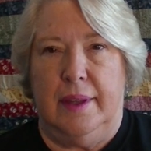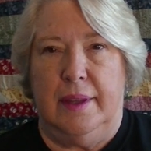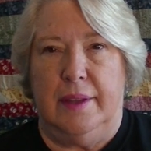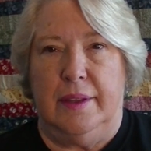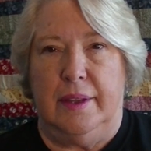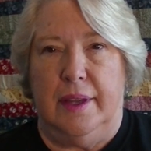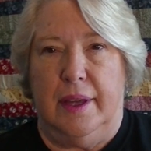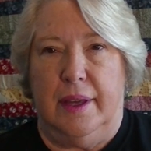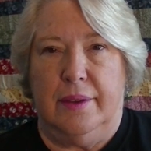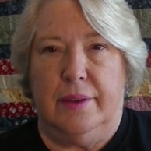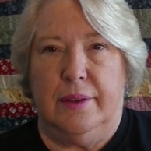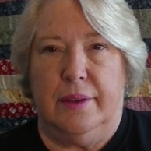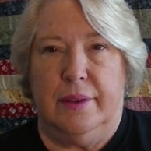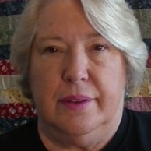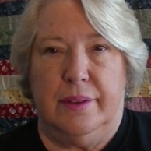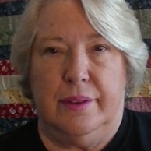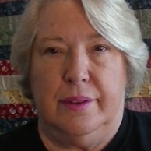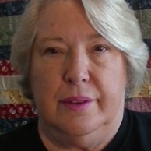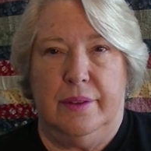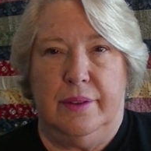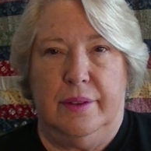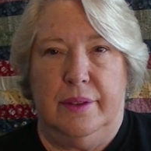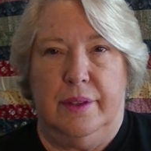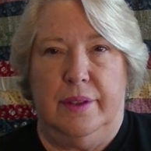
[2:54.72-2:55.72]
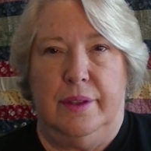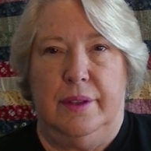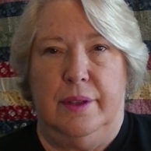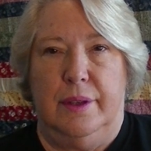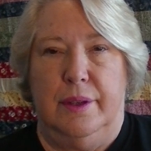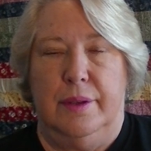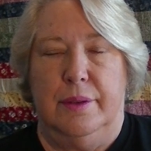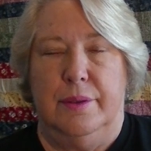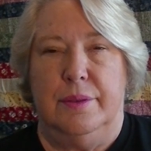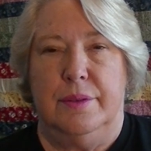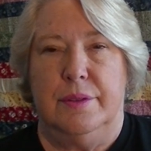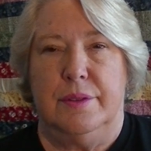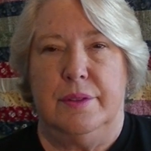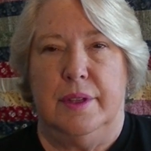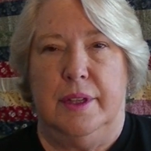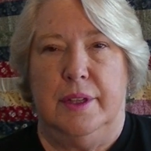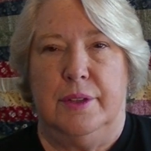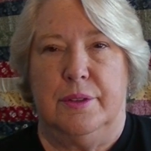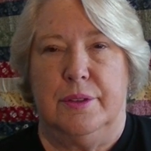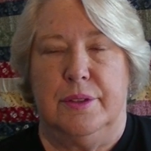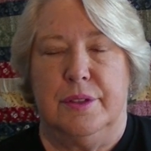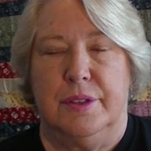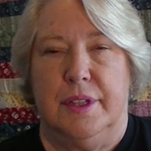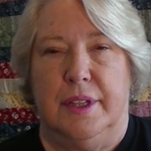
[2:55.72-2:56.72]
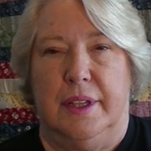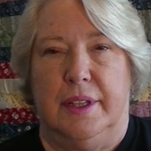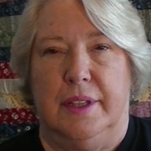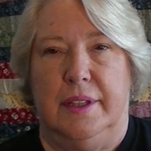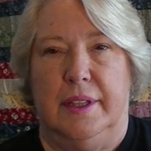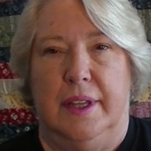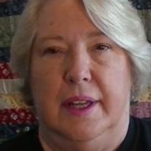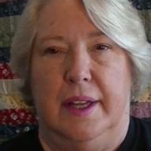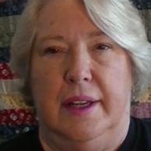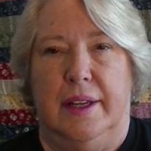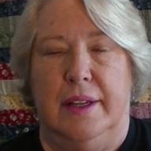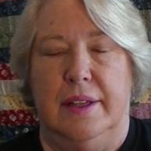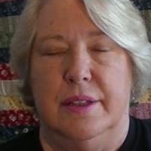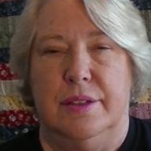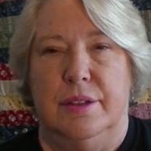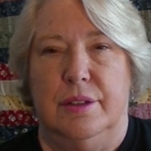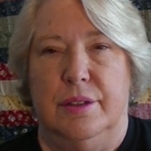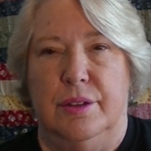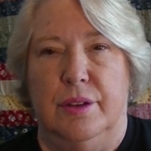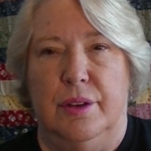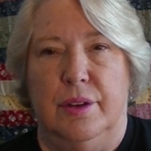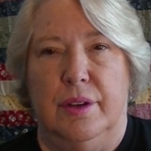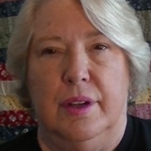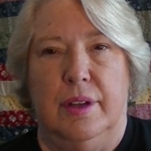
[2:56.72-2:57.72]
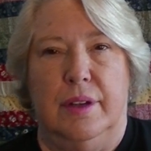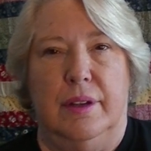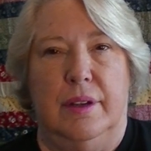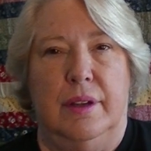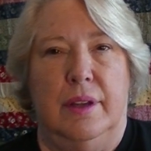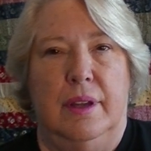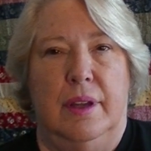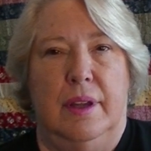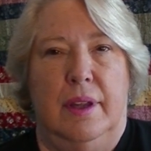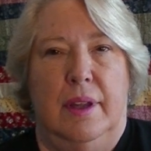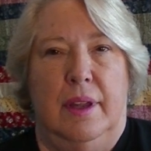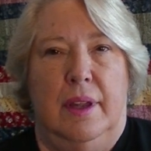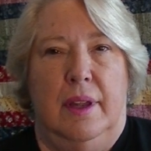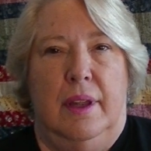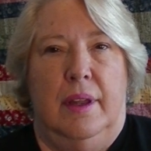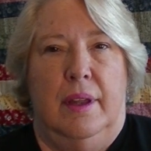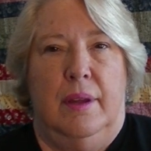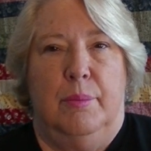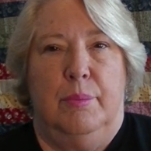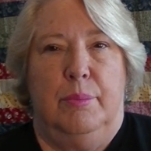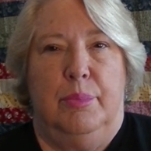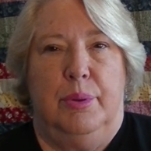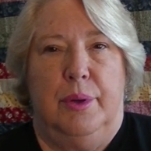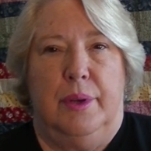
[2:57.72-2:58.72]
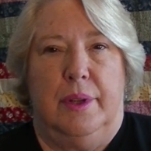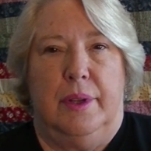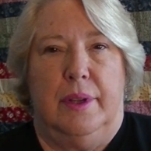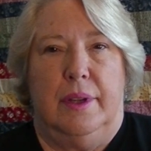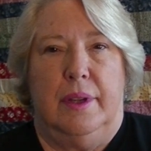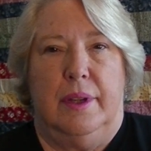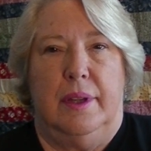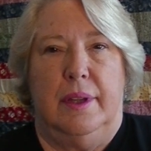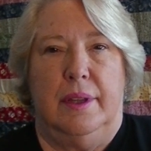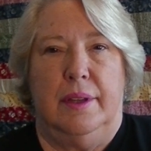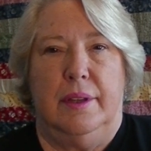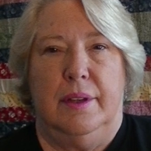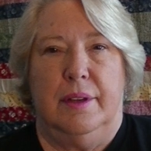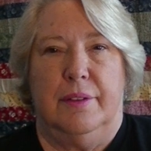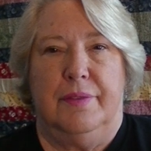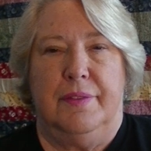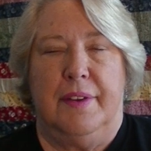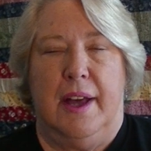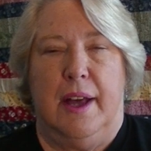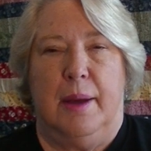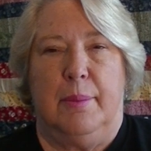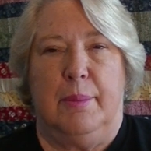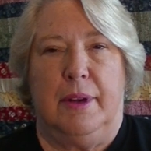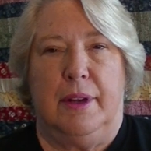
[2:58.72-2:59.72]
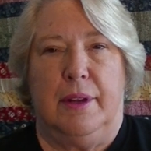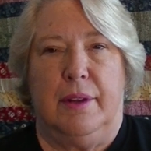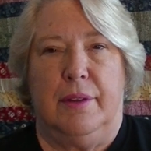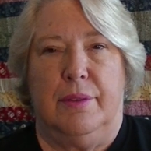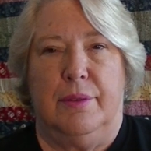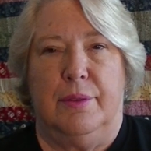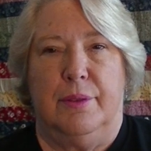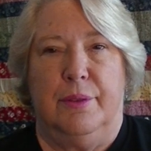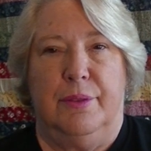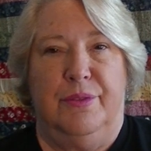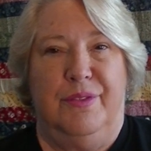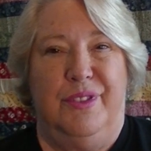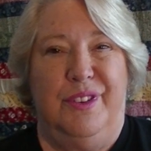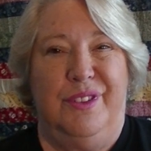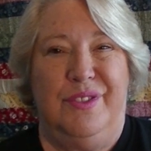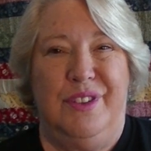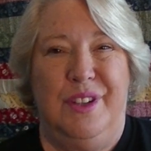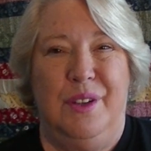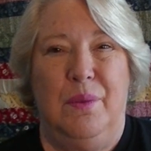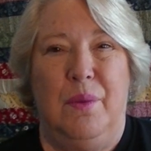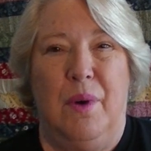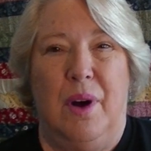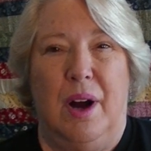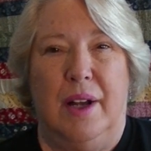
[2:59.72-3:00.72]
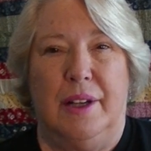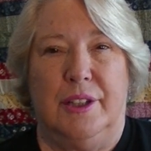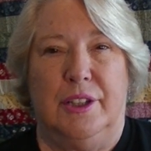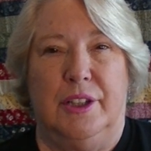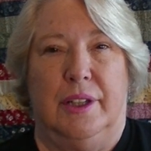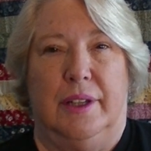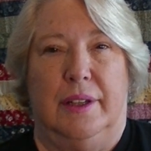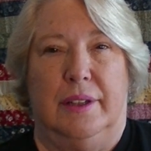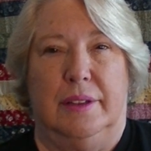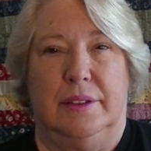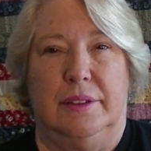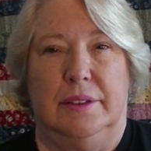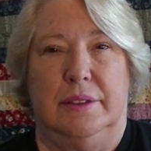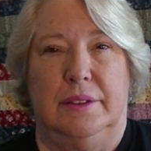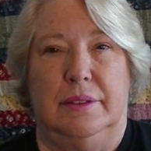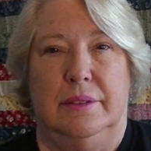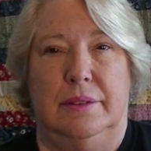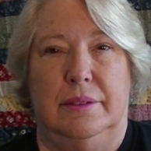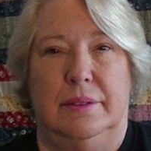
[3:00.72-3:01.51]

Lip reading: The other good news, interesting thing, is that you can put your fabric through 50 washings